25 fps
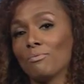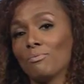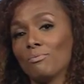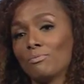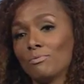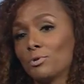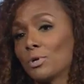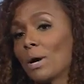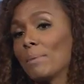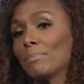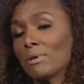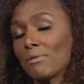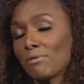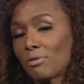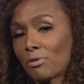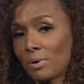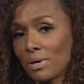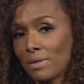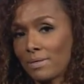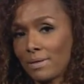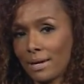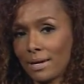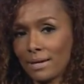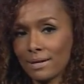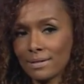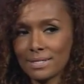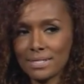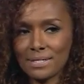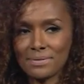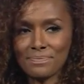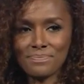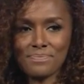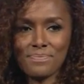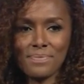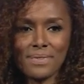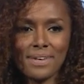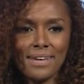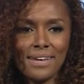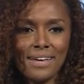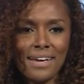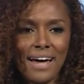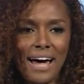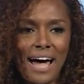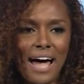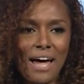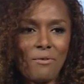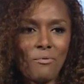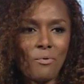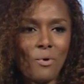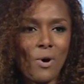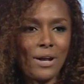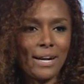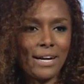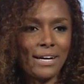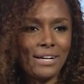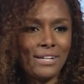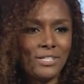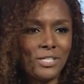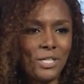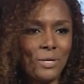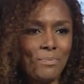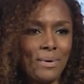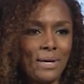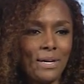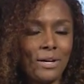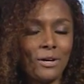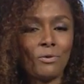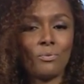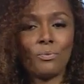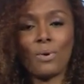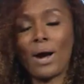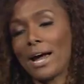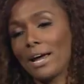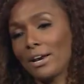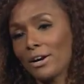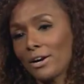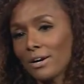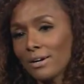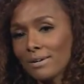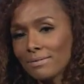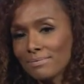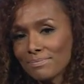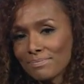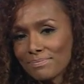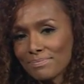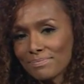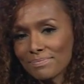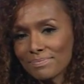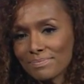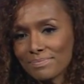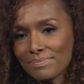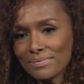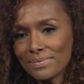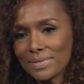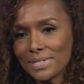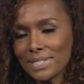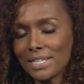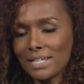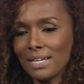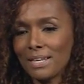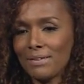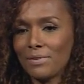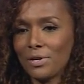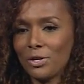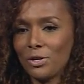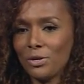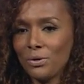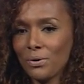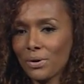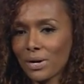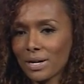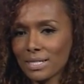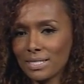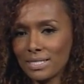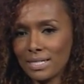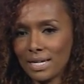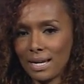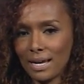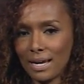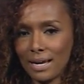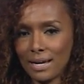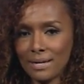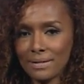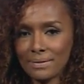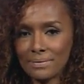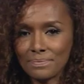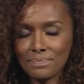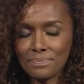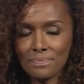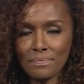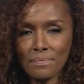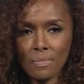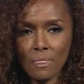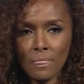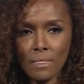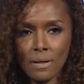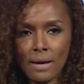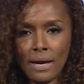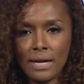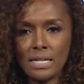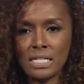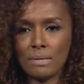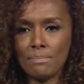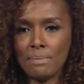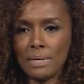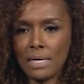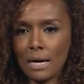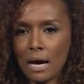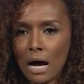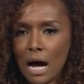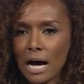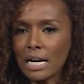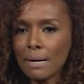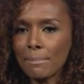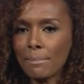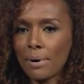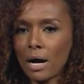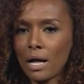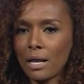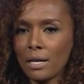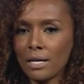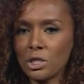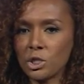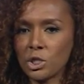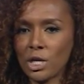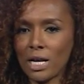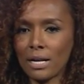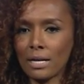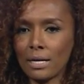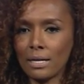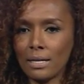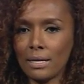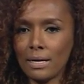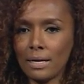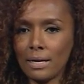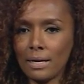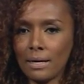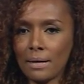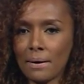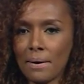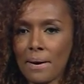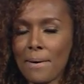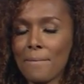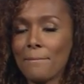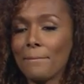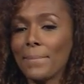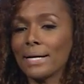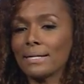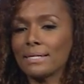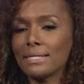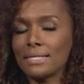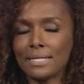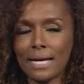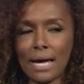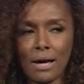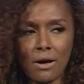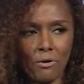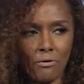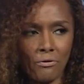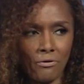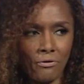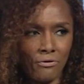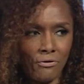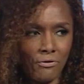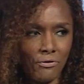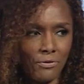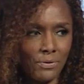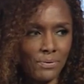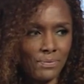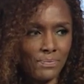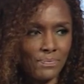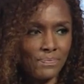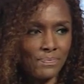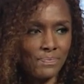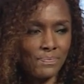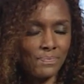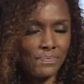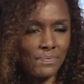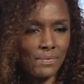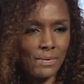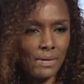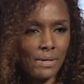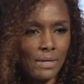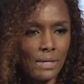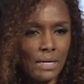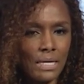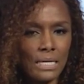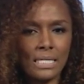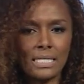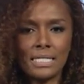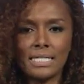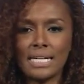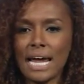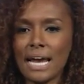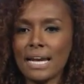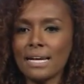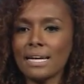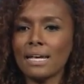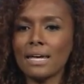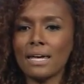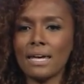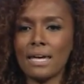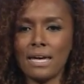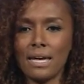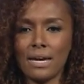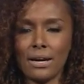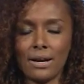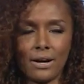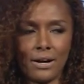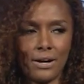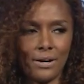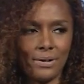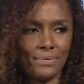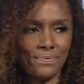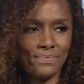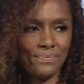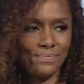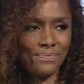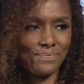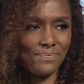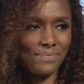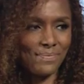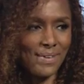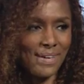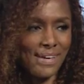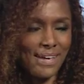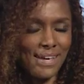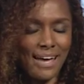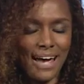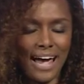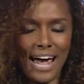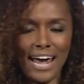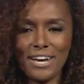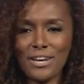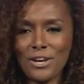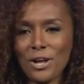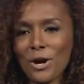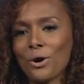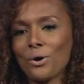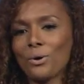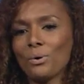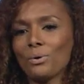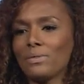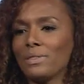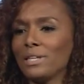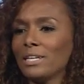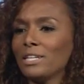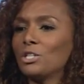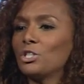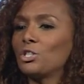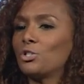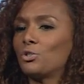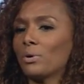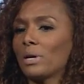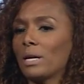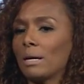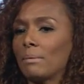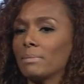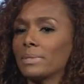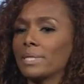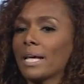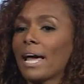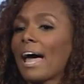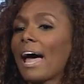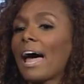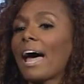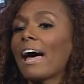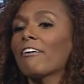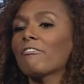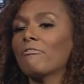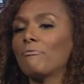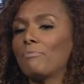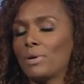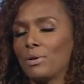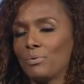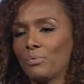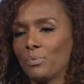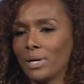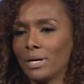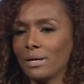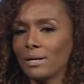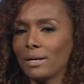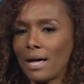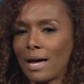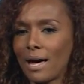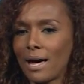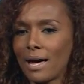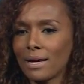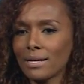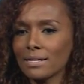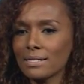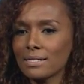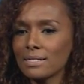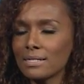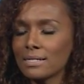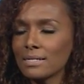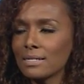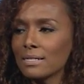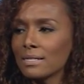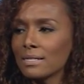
dreamt of three things. I wanted to be a writer, to live in New York City, and to be unapologetically myself. Standing here, I know these dreams have been realized.